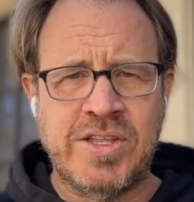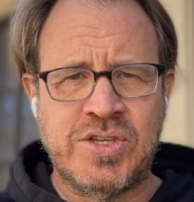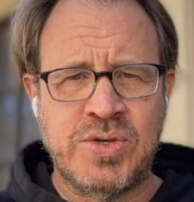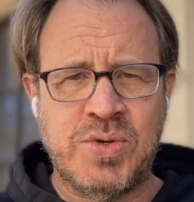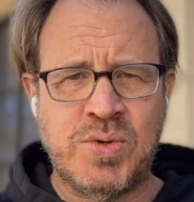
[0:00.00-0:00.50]

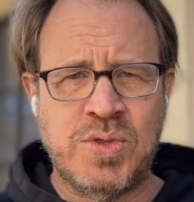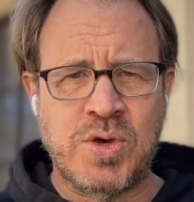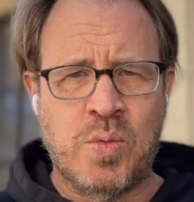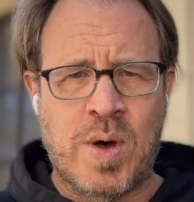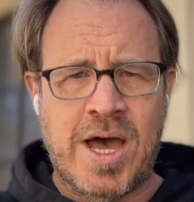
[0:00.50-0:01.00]
do
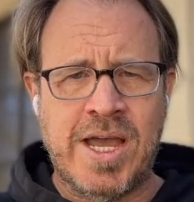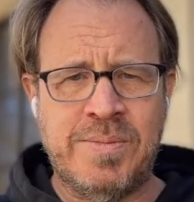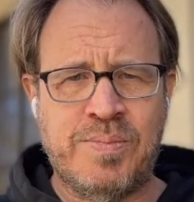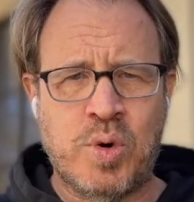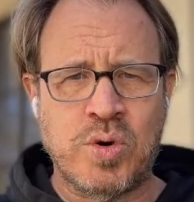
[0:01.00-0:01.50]
the
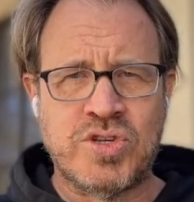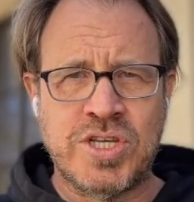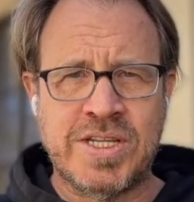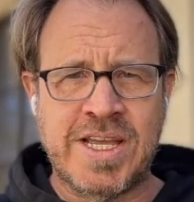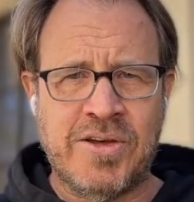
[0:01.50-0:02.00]
wide
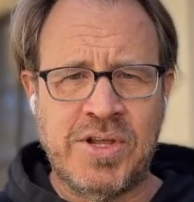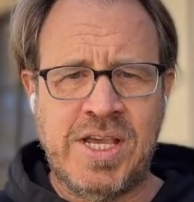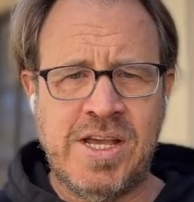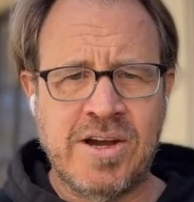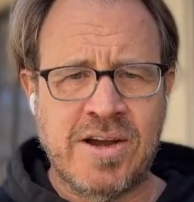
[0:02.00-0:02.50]
portion down
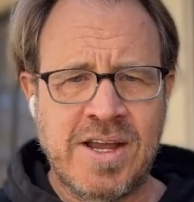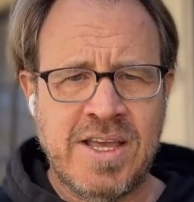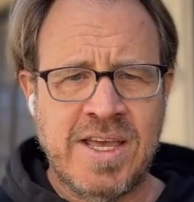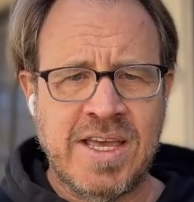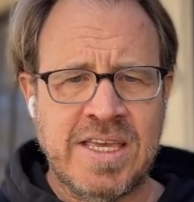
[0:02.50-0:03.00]
here
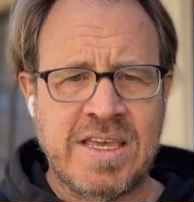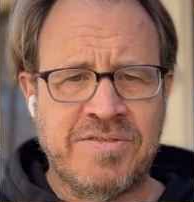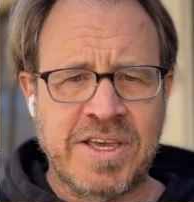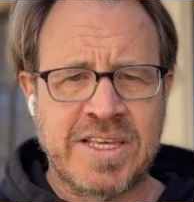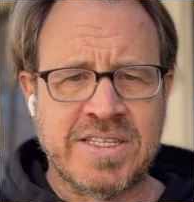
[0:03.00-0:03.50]
and
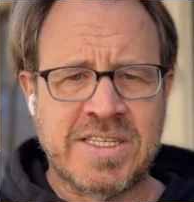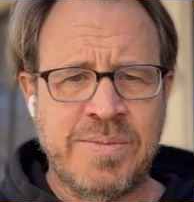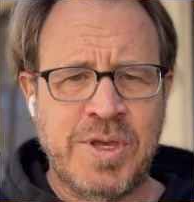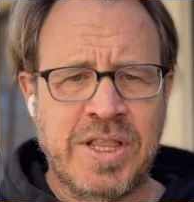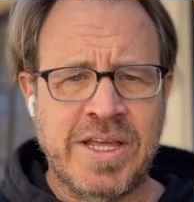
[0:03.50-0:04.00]
give like a
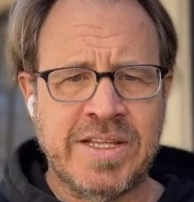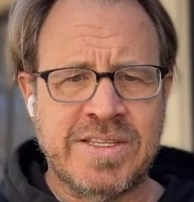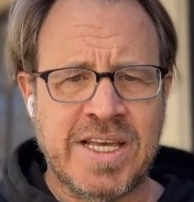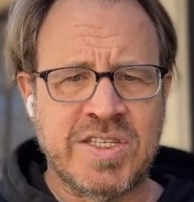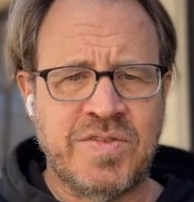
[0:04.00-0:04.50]
simulated
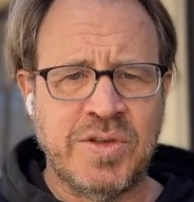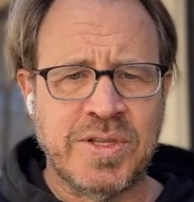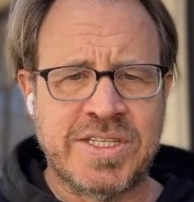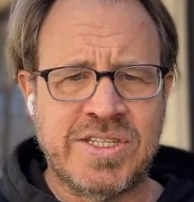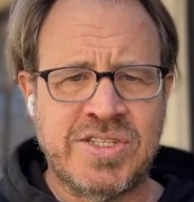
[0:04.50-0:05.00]
desk view.
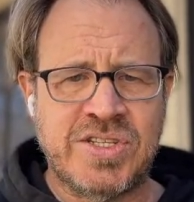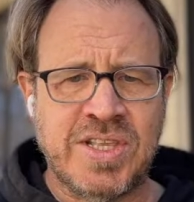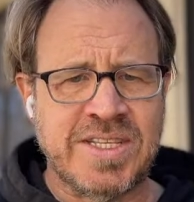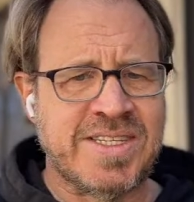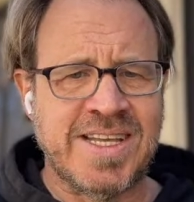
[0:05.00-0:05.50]

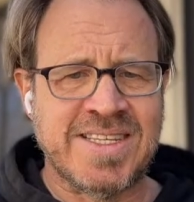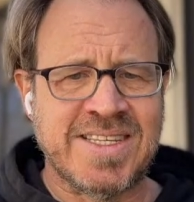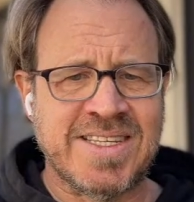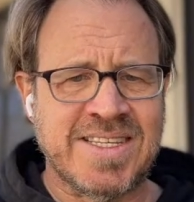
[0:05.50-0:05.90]
Let's test it